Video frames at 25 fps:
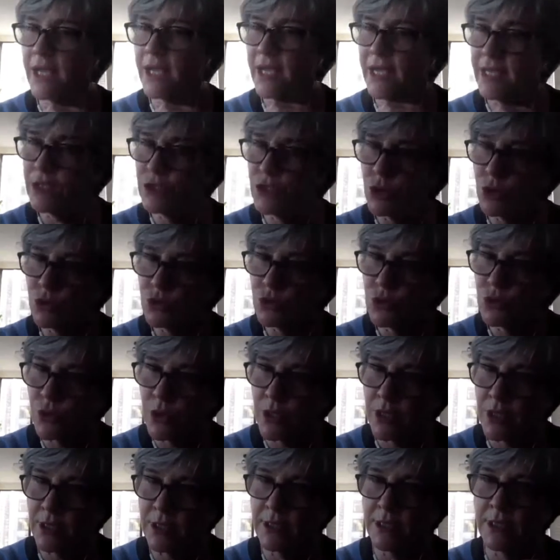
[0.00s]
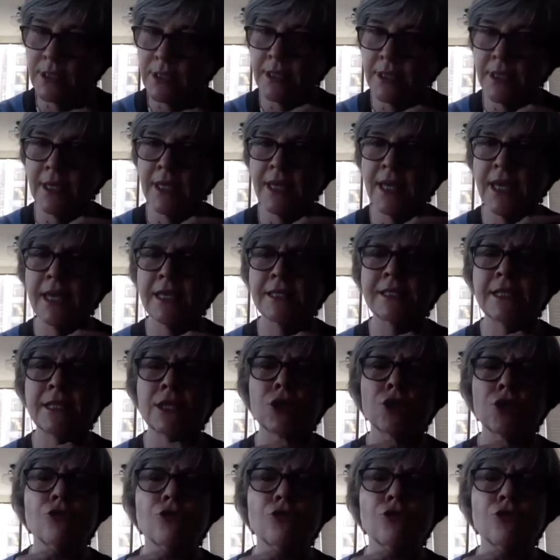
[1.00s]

age old drug it's an